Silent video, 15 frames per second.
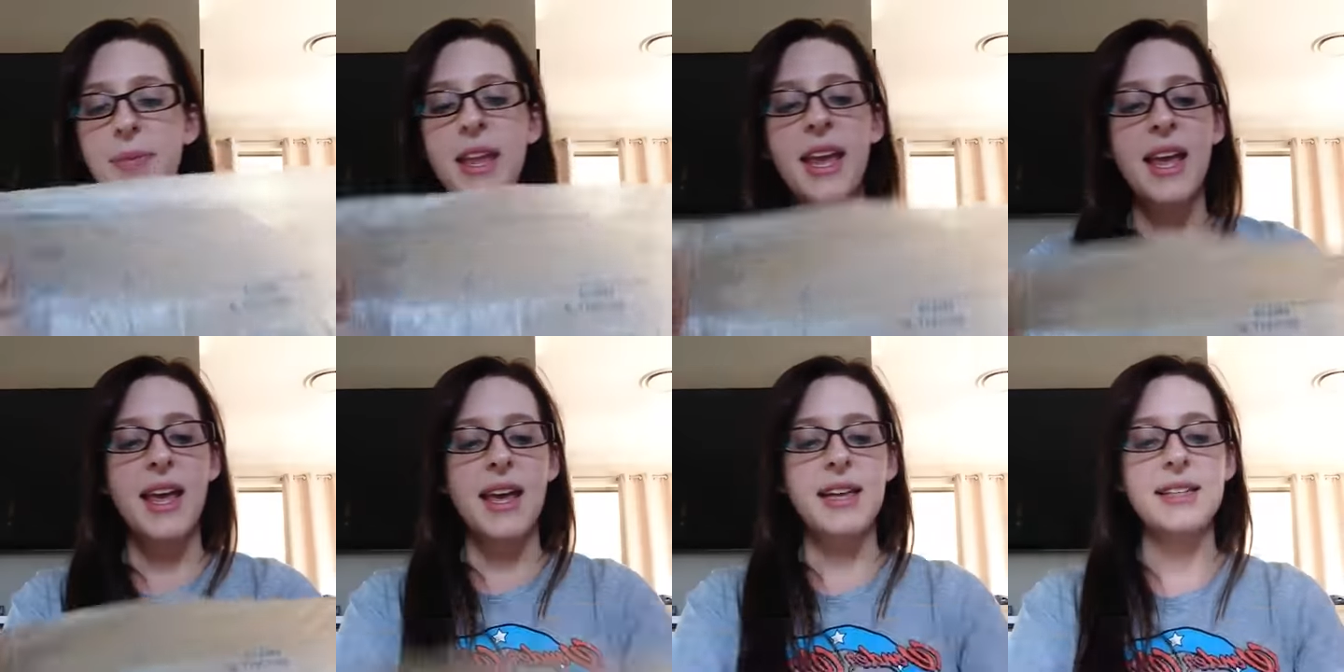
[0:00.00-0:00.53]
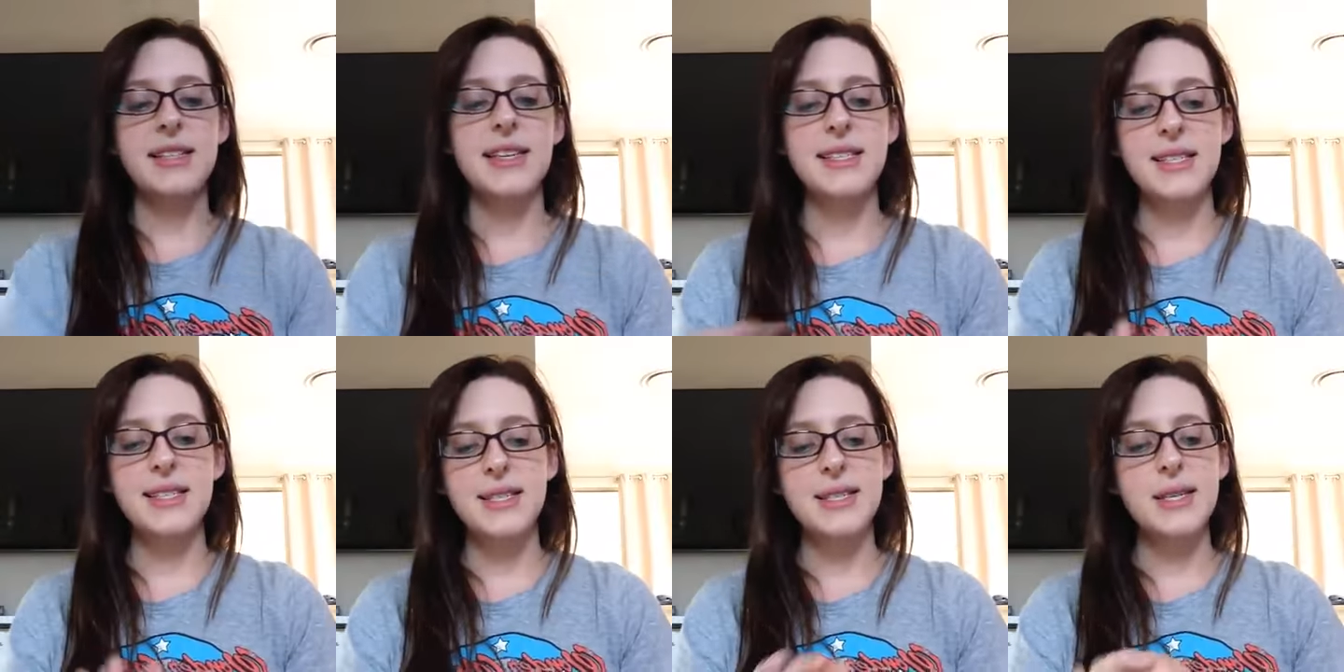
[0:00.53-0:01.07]
and is easy
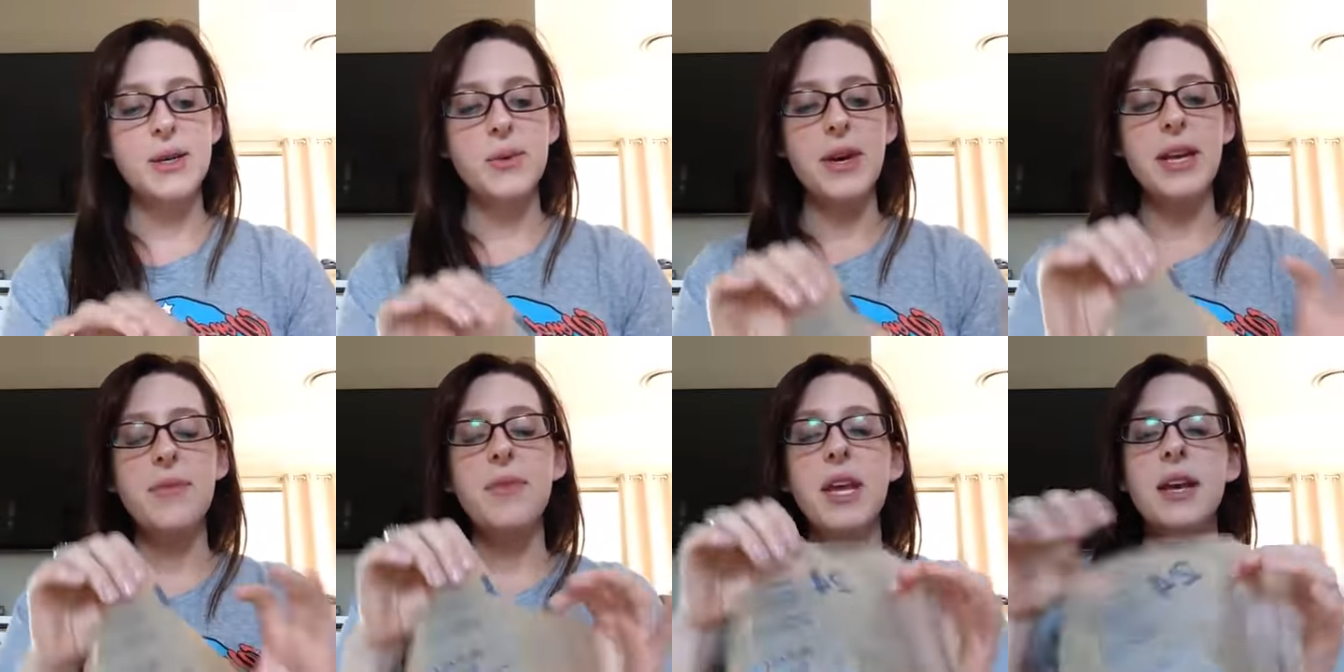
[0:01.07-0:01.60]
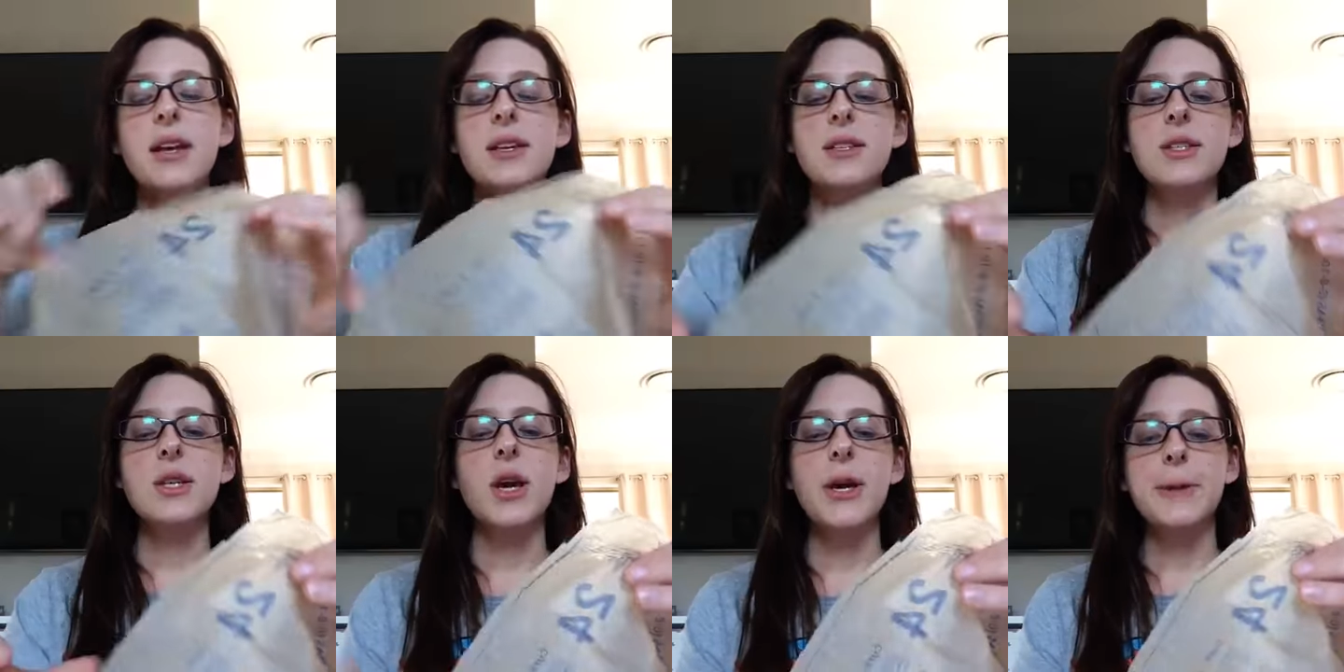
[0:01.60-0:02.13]
to deal with.
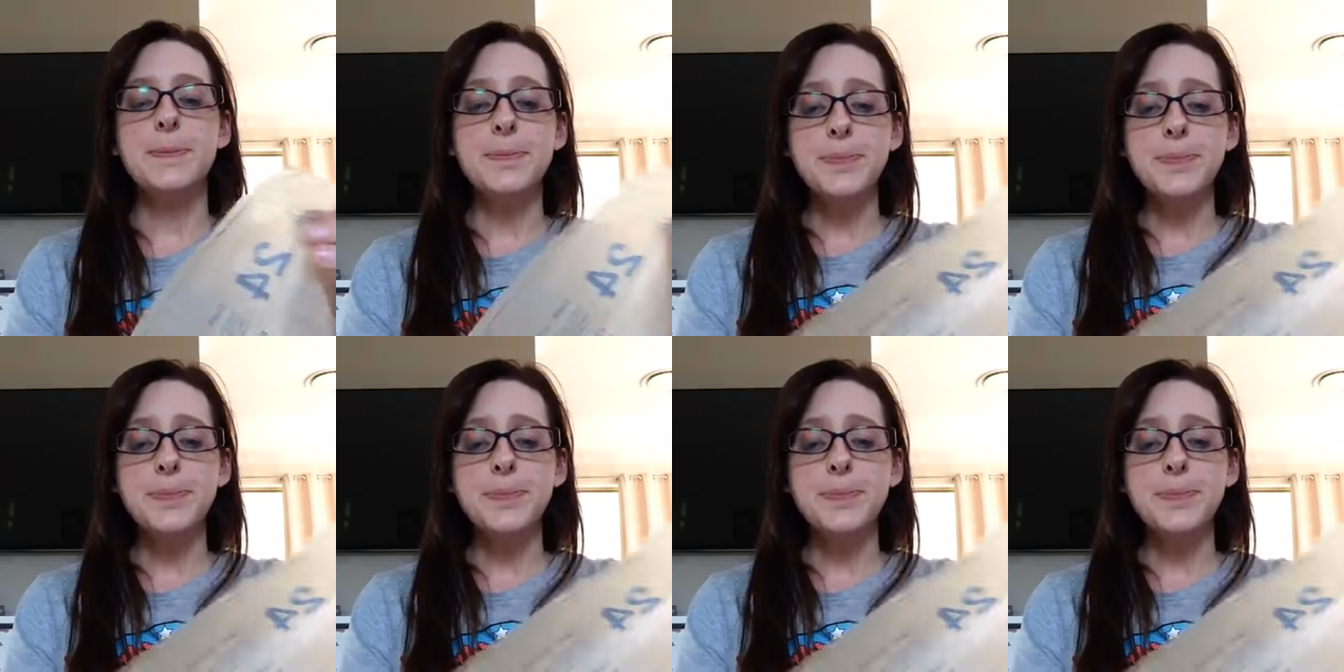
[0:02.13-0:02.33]
So